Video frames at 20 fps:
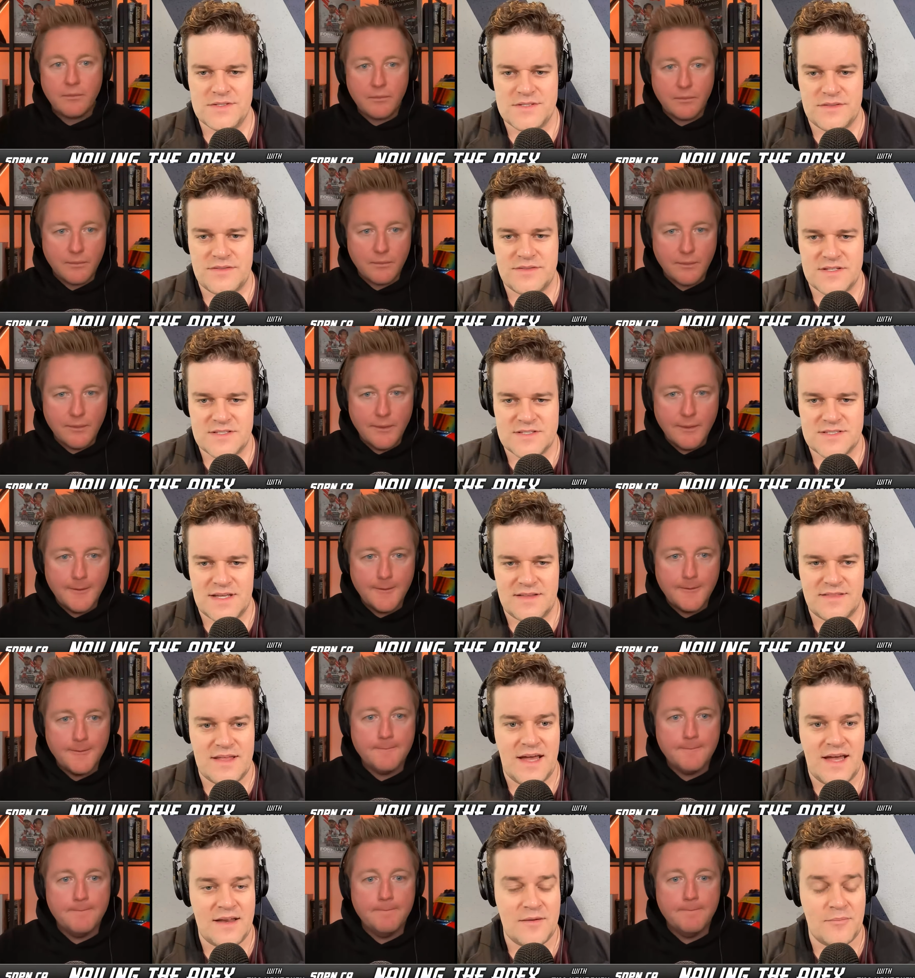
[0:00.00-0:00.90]
Speaker 1: and things like
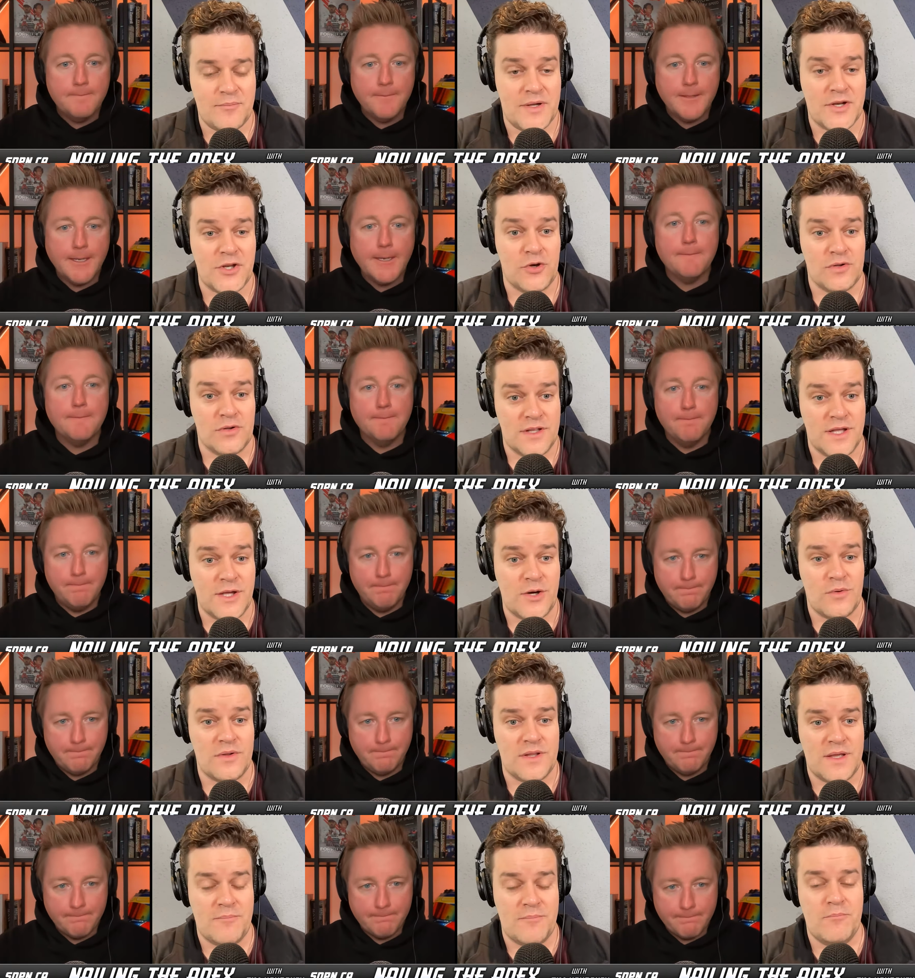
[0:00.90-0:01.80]
that. But yep. you're
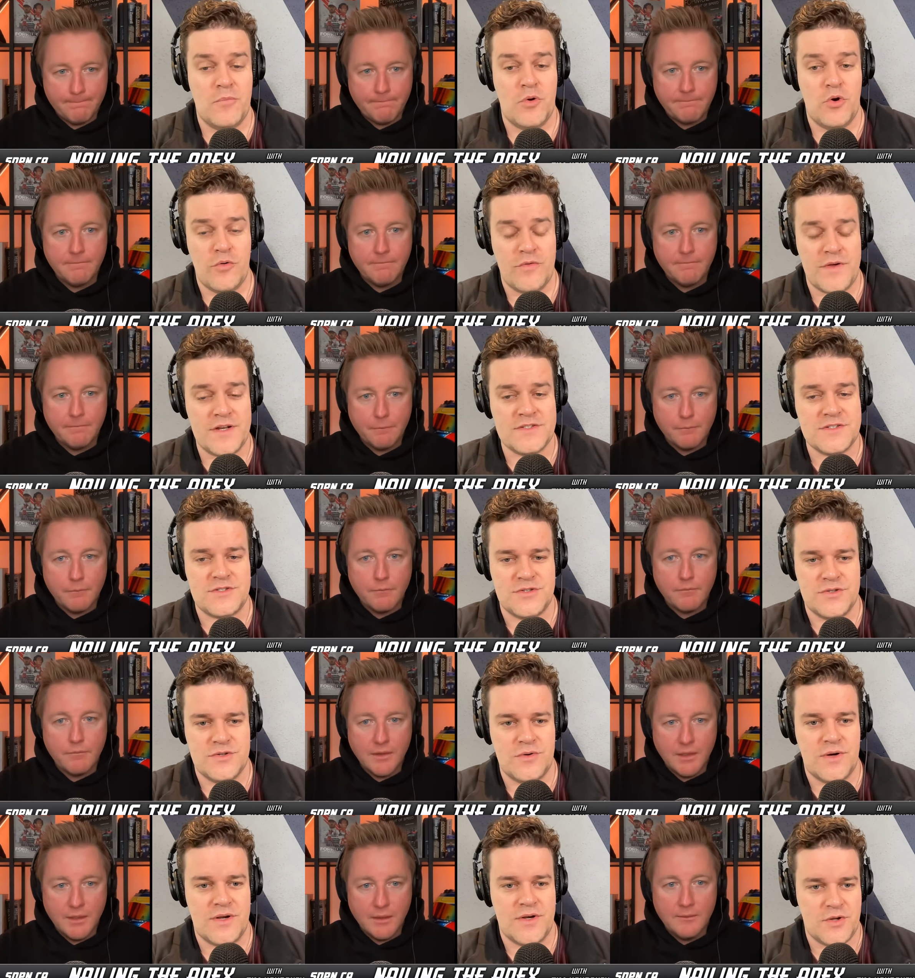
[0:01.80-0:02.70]
literally moving
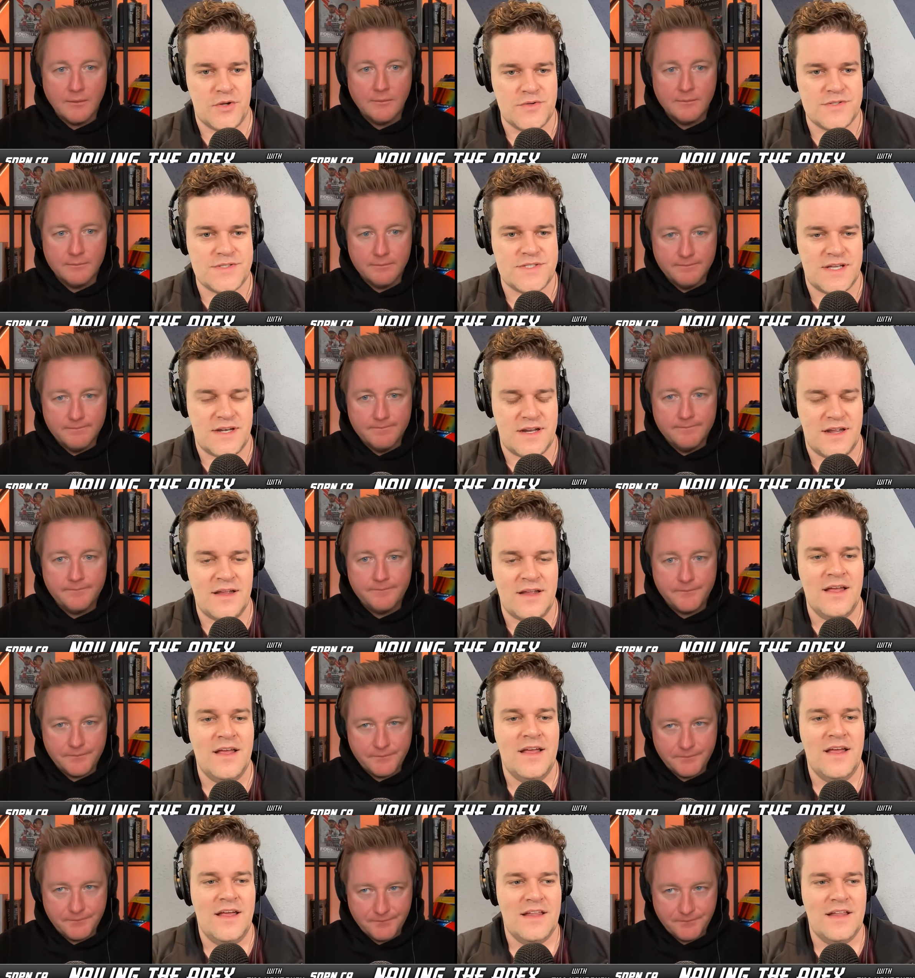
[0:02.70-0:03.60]
to a new city,
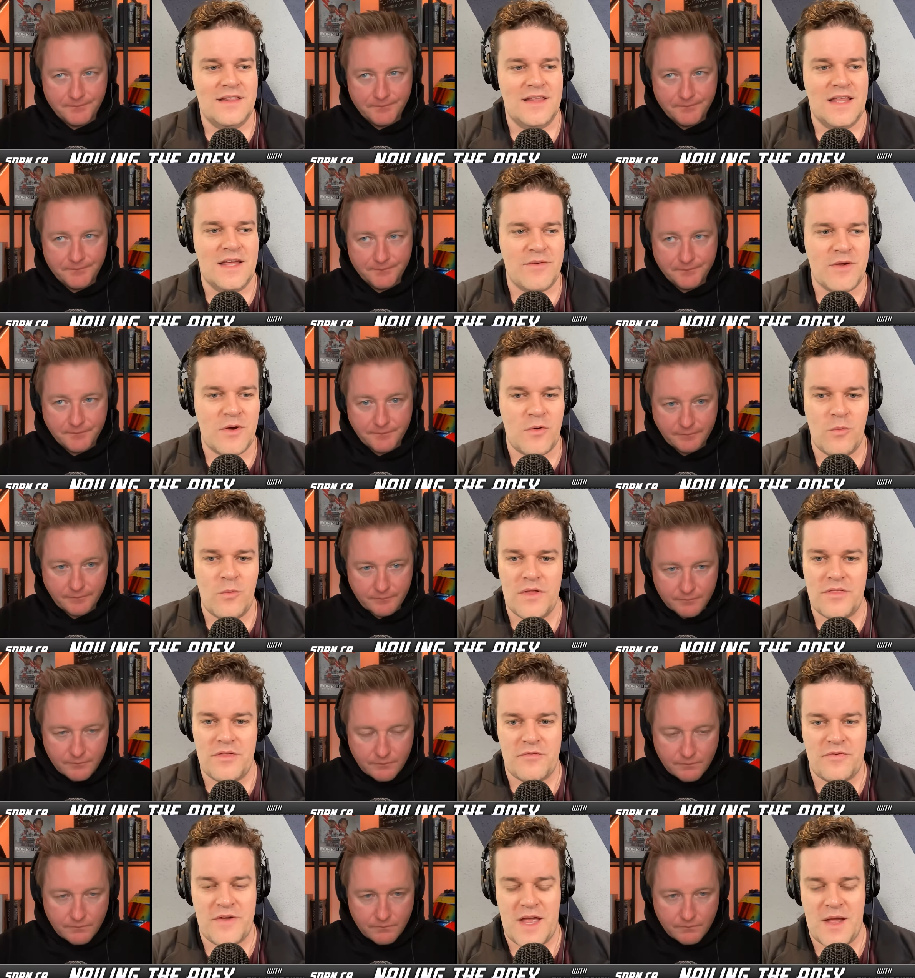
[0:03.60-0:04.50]
living with
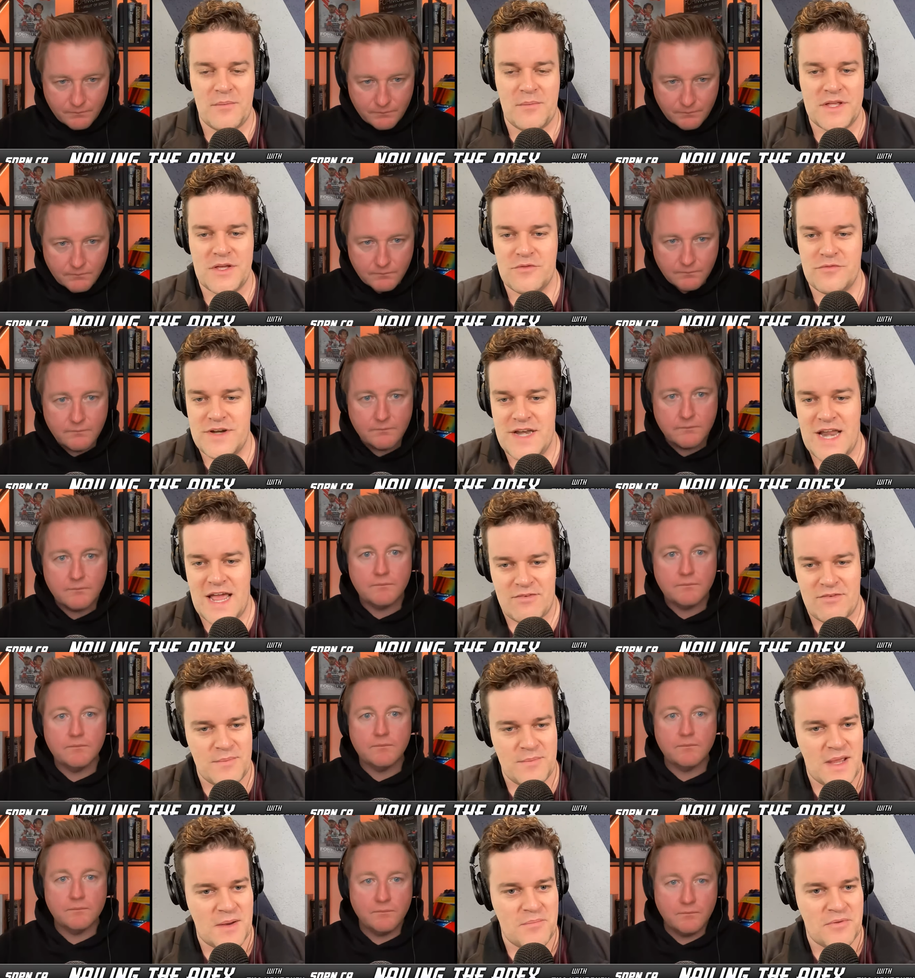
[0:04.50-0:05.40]
a family you've never
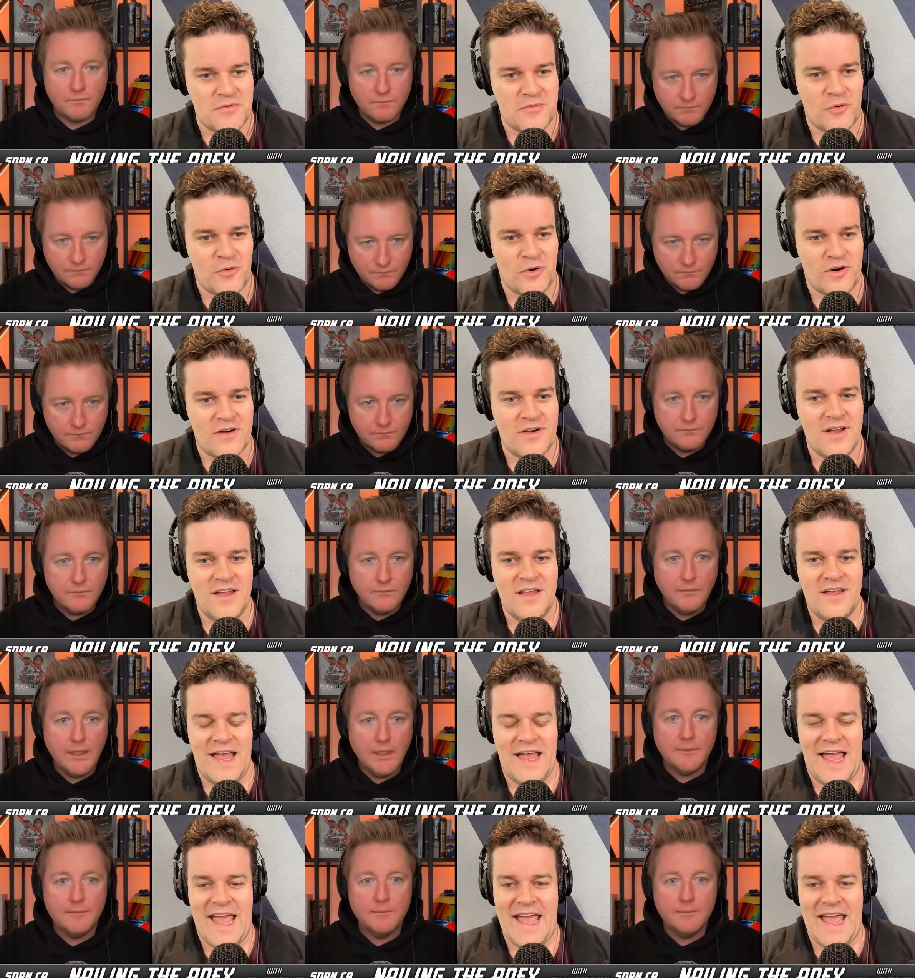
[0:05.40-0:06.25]
met before, yep.